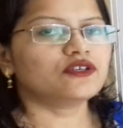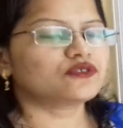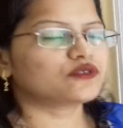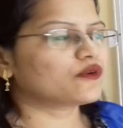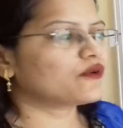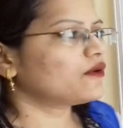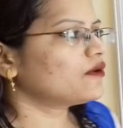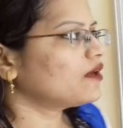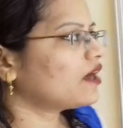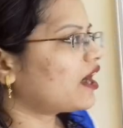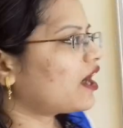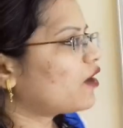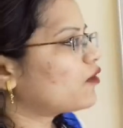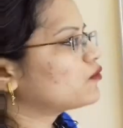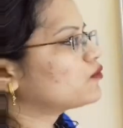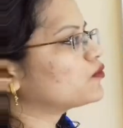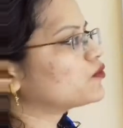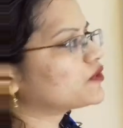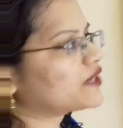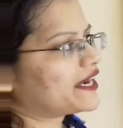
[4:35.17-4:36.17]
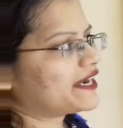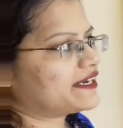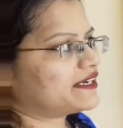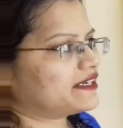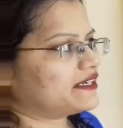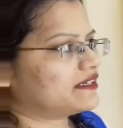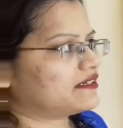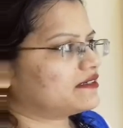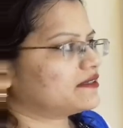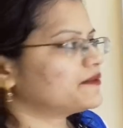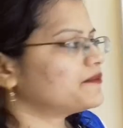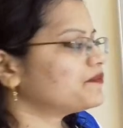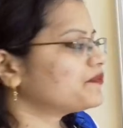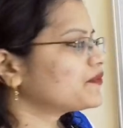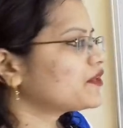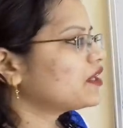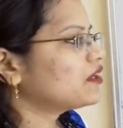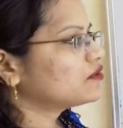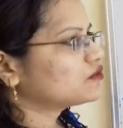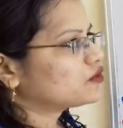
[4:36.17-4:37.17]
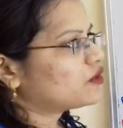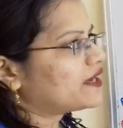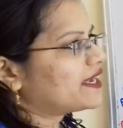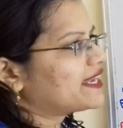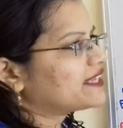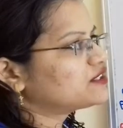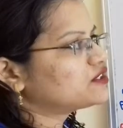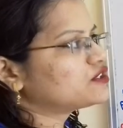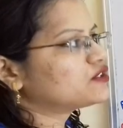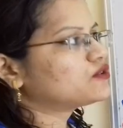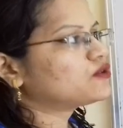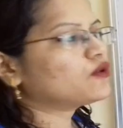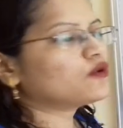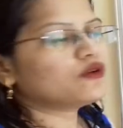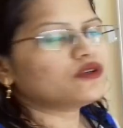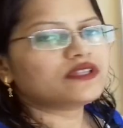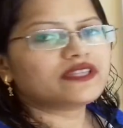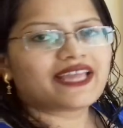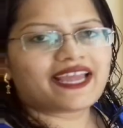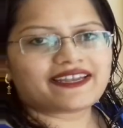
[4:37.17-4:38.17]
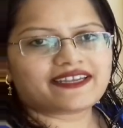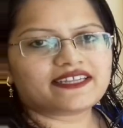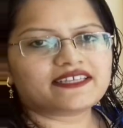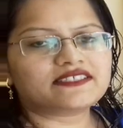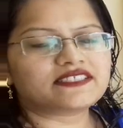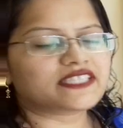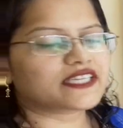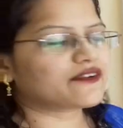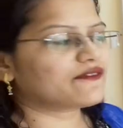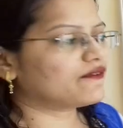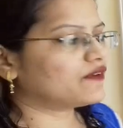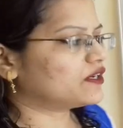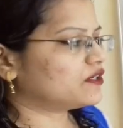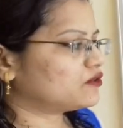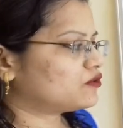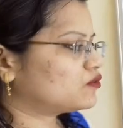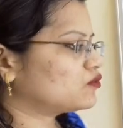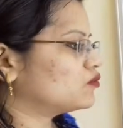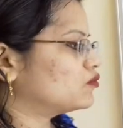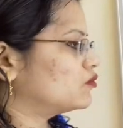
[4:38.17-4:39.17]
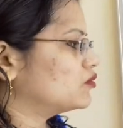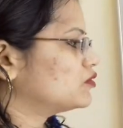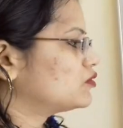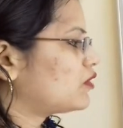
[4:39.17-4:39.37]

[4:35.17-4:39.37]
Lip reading: So how to write it? So H2, that is equal to,